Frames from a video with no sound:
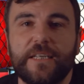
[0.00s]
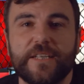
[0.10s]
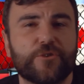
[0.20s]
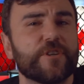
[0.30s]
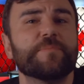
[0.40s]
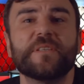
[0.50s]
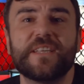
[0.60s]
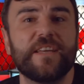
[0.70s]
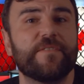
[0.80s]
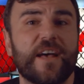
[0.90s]
It's Christmas
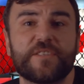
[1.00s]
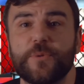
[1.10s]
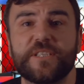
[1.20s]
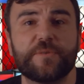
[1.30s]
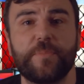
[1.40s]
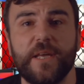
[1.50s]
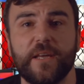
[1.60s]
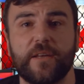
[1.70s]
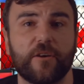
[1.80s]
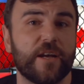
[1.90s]
Eve as we
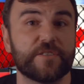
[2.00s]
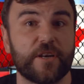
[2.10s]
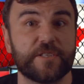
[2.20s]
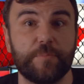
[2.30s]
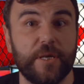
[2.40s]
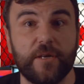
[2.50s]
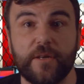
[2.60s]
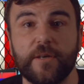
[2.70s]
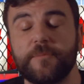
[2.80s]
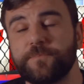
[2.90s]
speak, or as I speak,